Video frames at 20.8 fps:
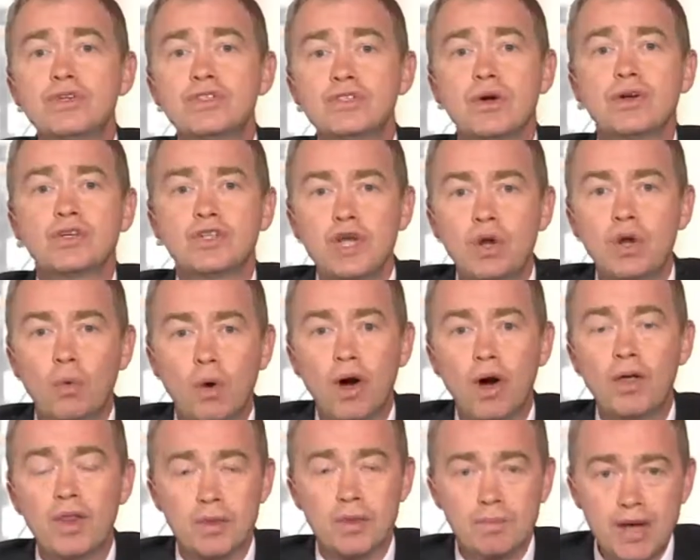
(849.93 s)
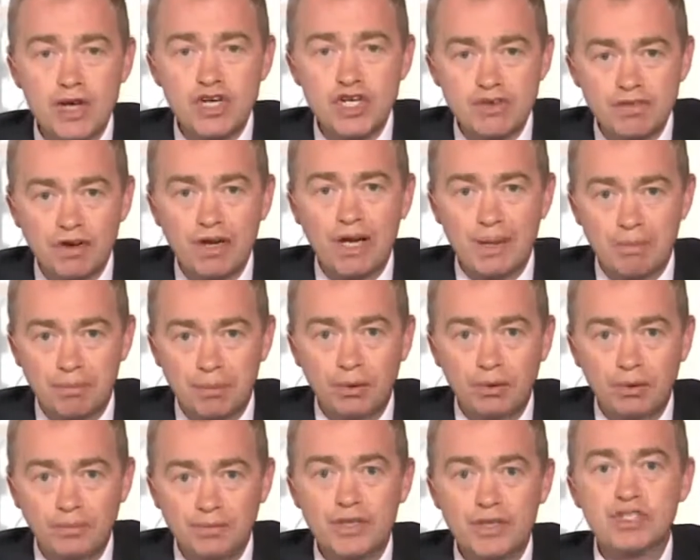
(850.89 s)
So, do you know what? The measure of a
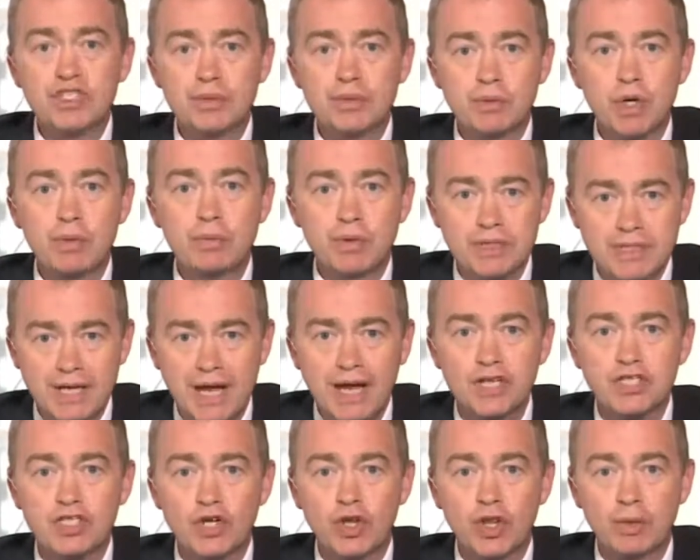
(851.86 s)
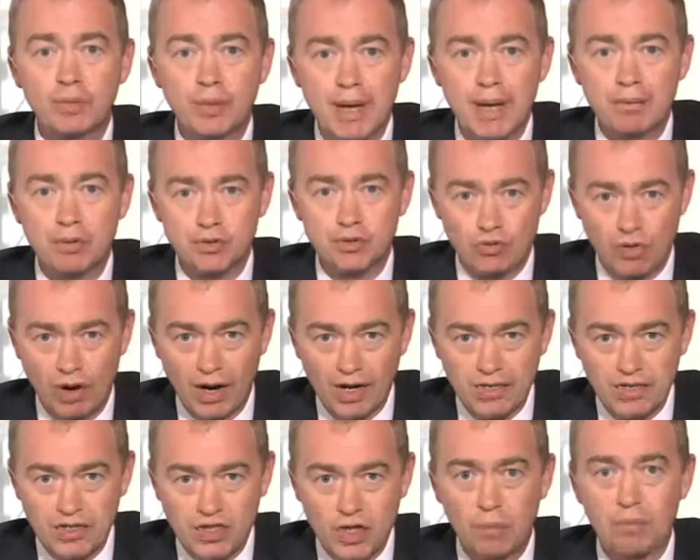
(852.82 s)
Liberal is someone who protects other people's
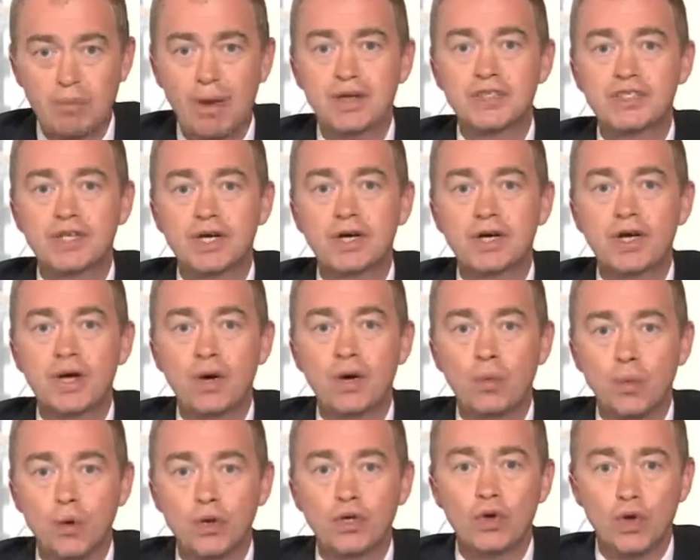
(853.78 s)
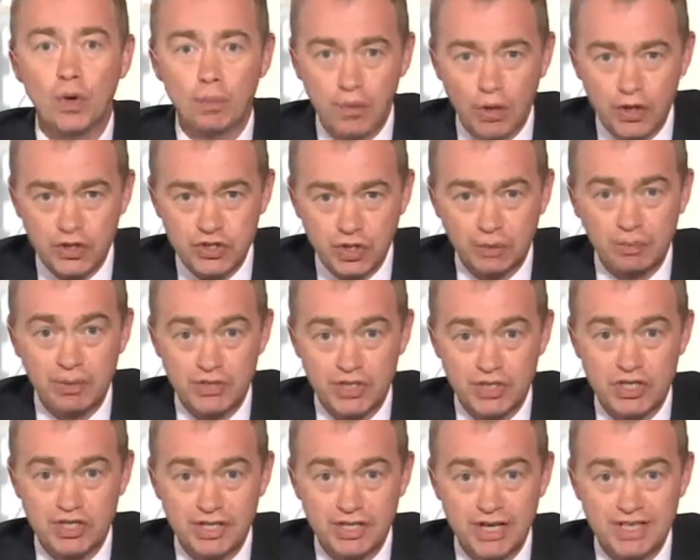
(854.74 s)
rights, no matter what your personal
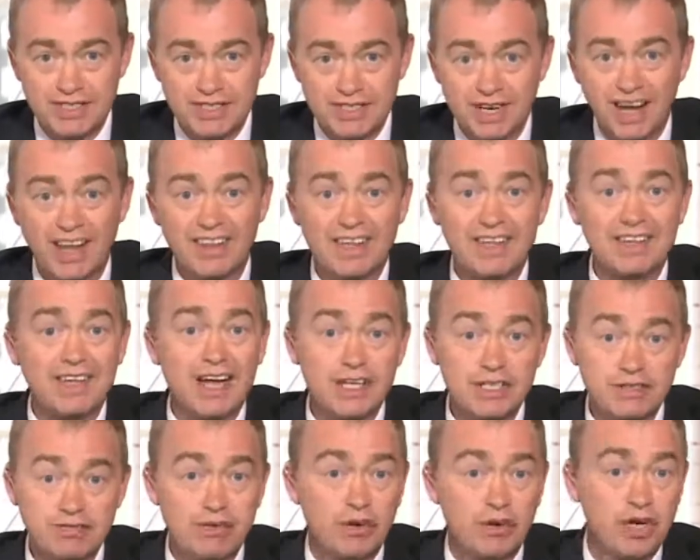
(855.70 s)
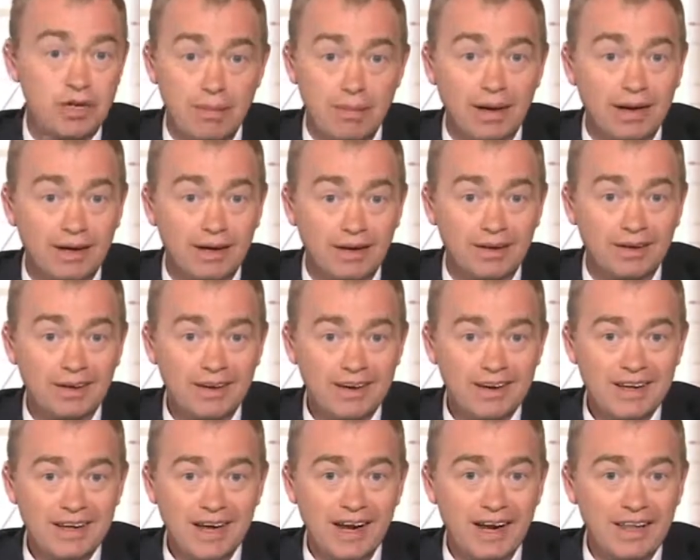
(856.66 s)
position is. And I think that is fundamental.
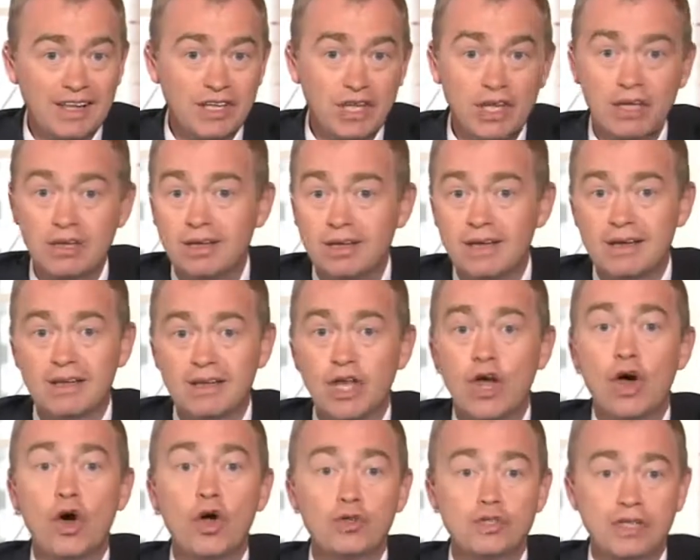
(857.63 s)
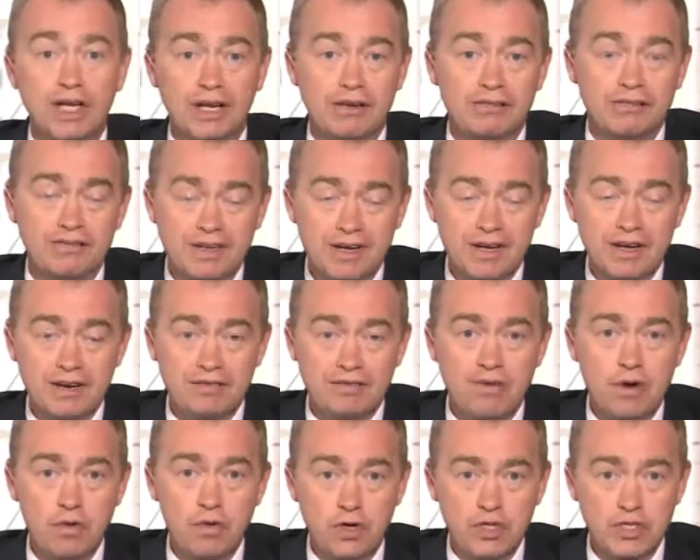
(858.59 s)
And I think the odd kind of
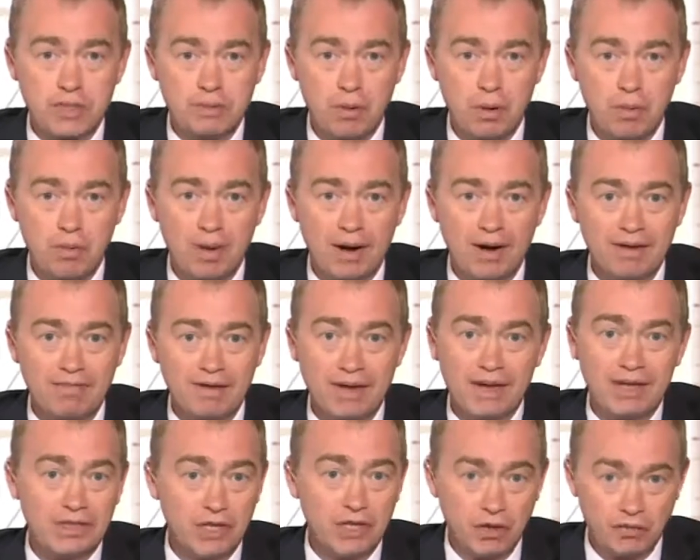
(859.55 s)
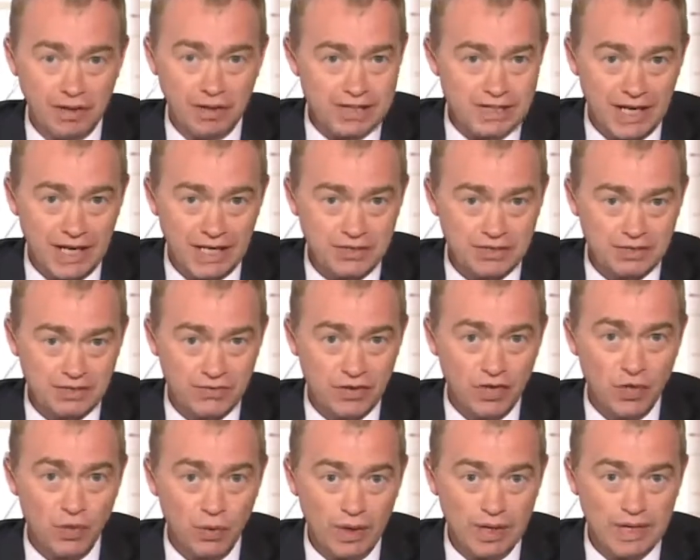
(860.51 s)
focus upon my faith over this last
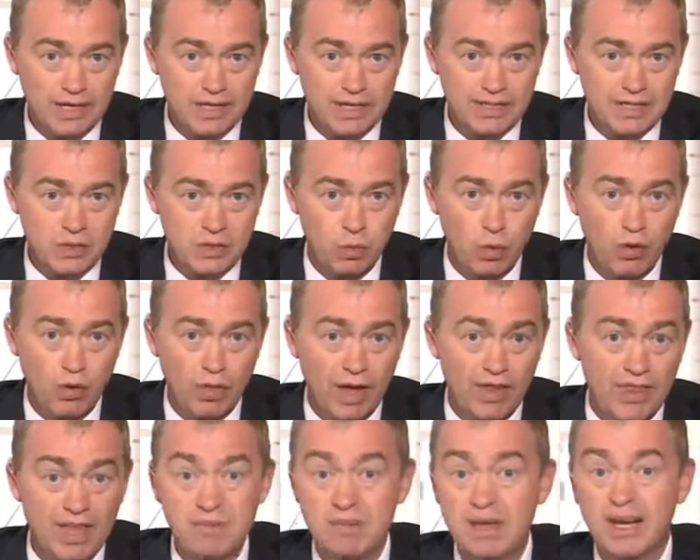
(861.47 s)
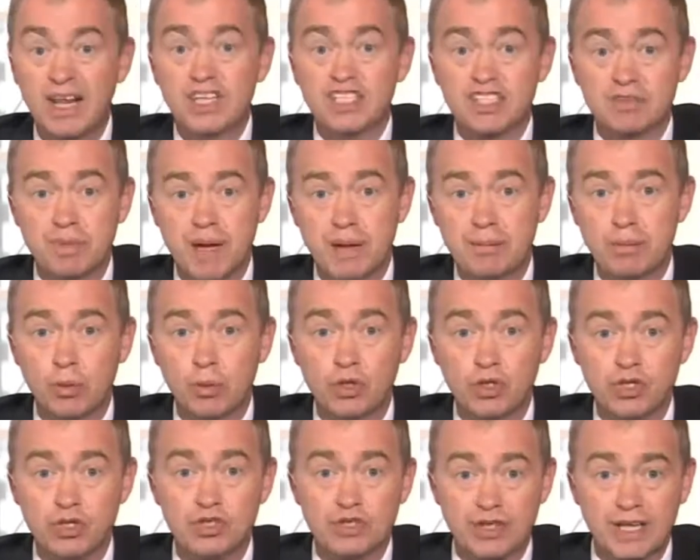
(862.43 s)
few weeks is one that I think millions of people
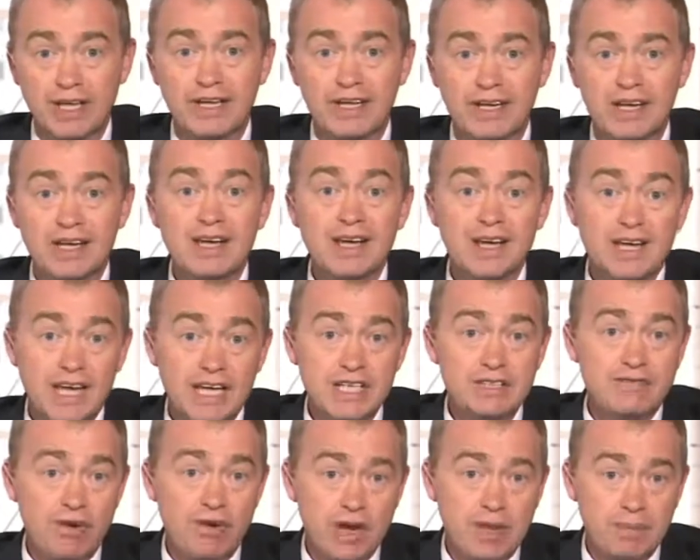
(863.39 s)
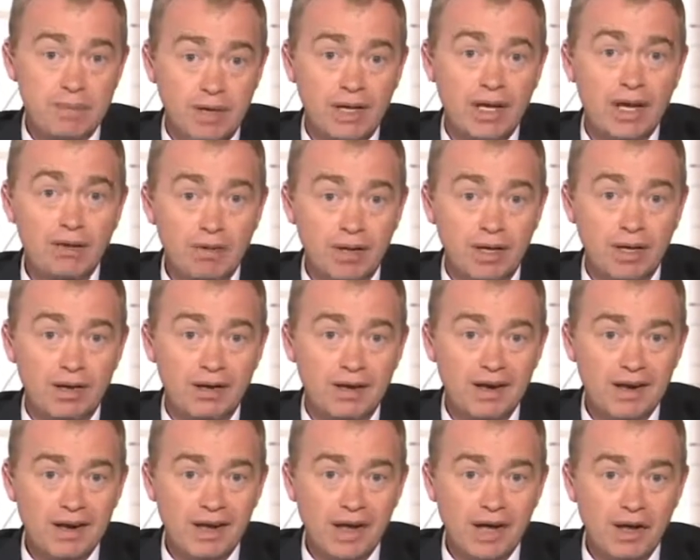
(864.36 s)
would just think is very peculiar.
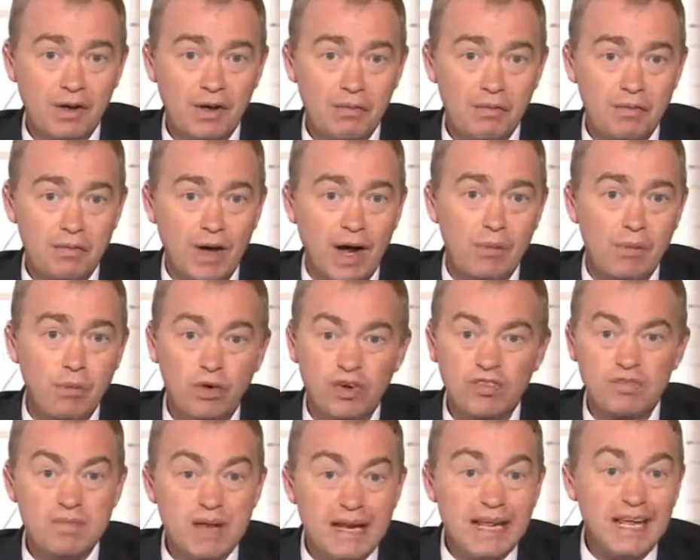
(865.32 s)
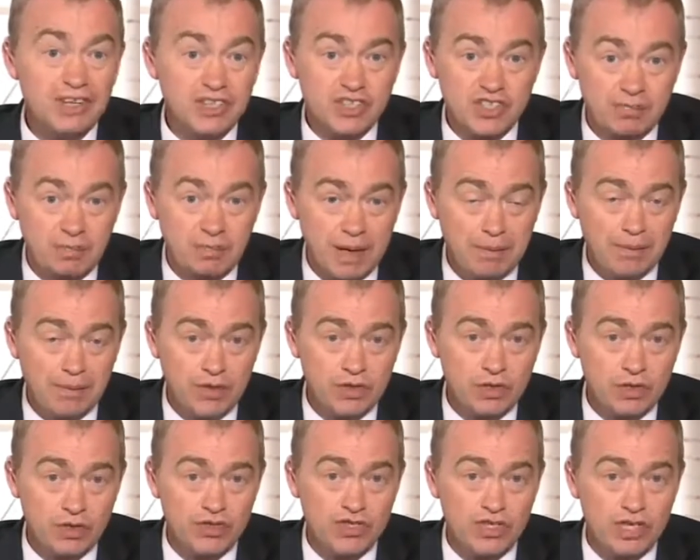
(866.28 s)
That I'm one of millions of people in
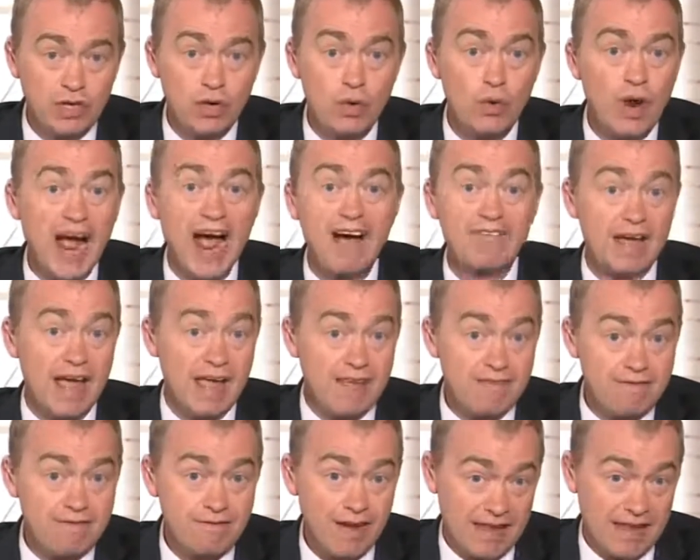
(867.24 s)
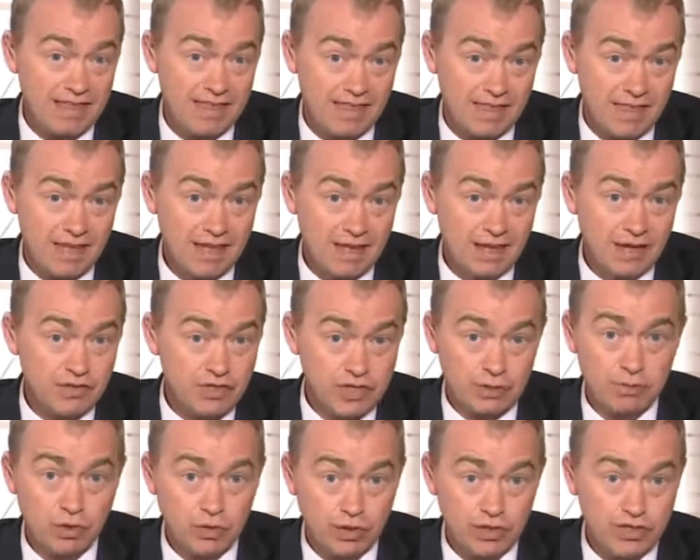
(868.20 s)
this country who have a faith.
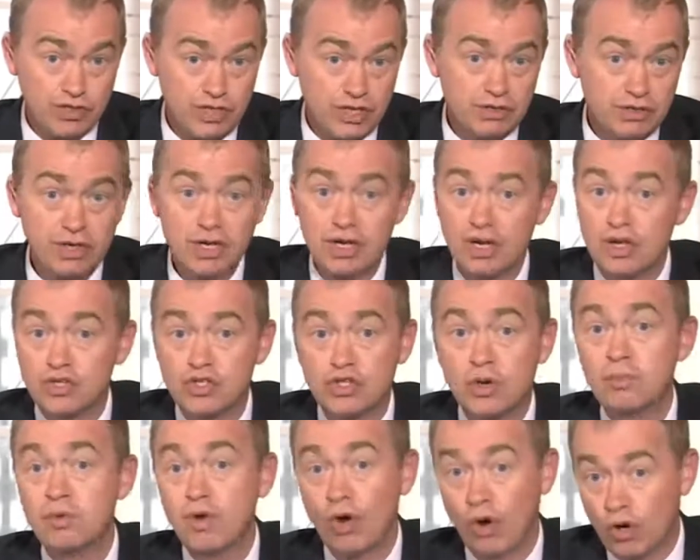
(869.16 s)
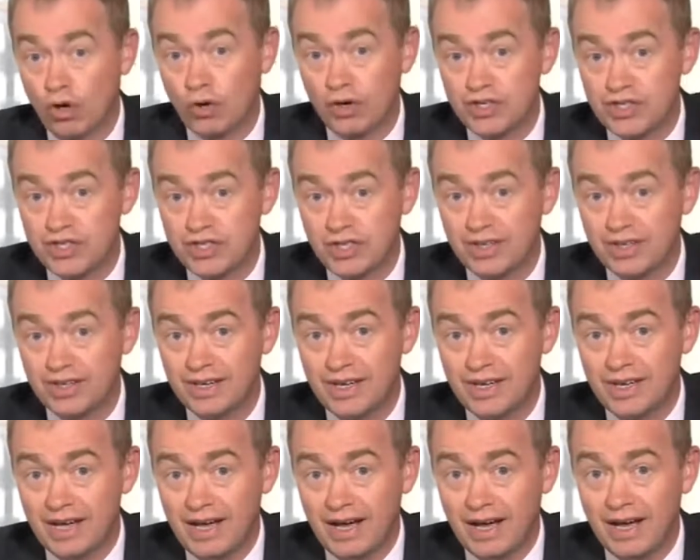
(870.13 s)
Some Christian, some not Christian.
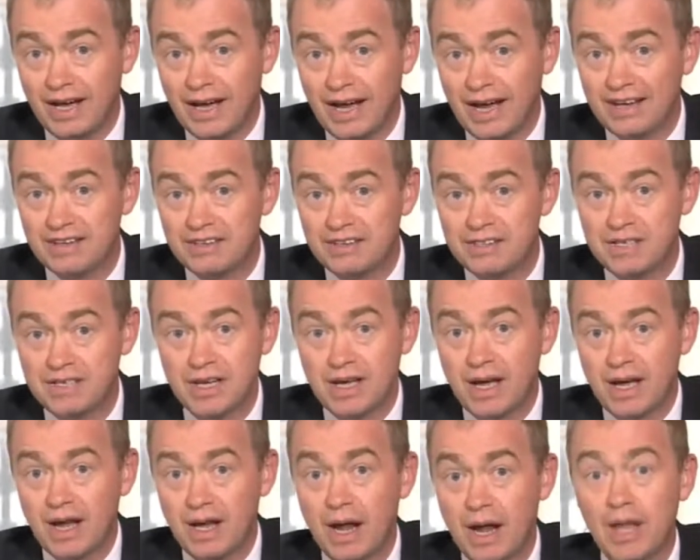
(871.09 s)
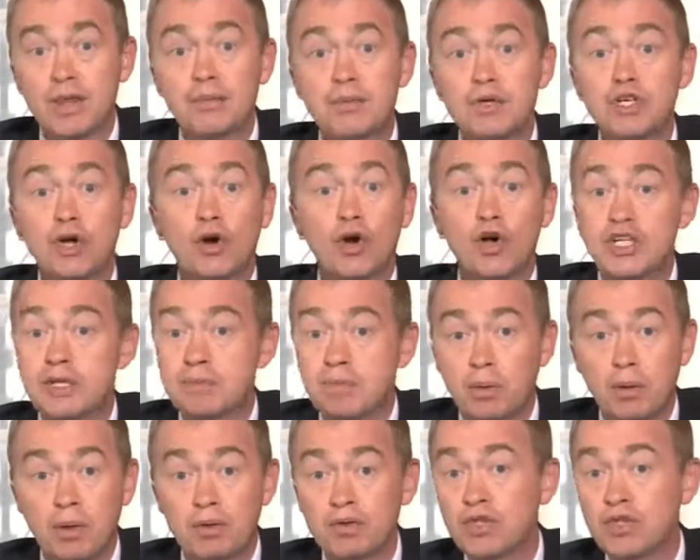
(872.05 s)
and the majority
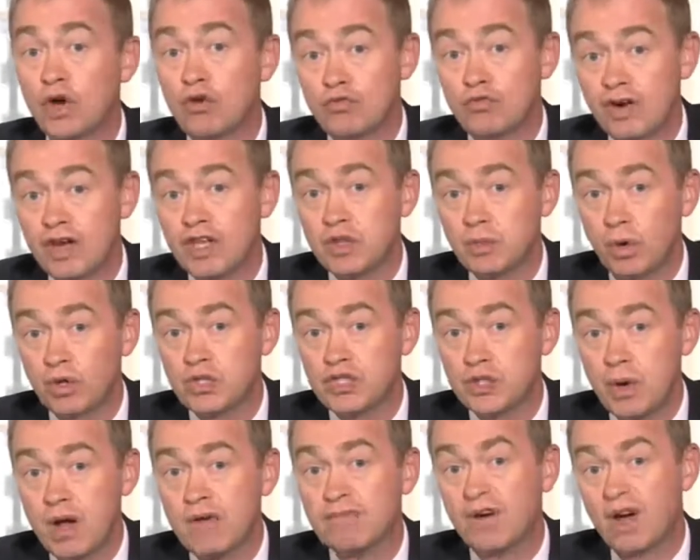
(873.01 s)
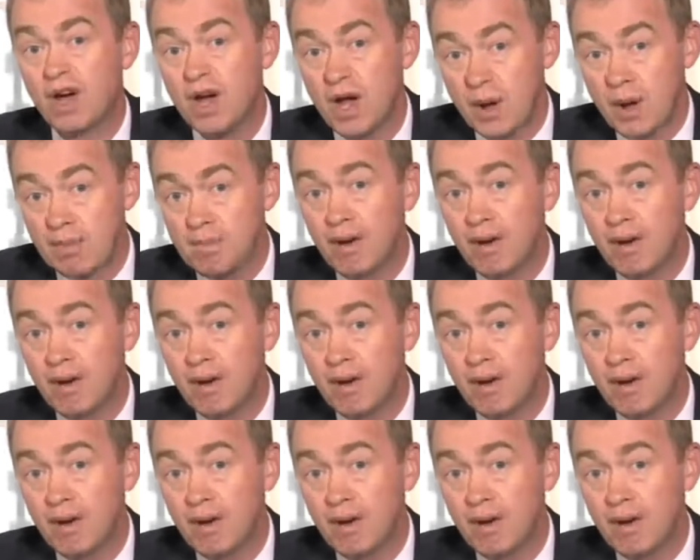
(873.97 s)
probably with no faith whatsoever.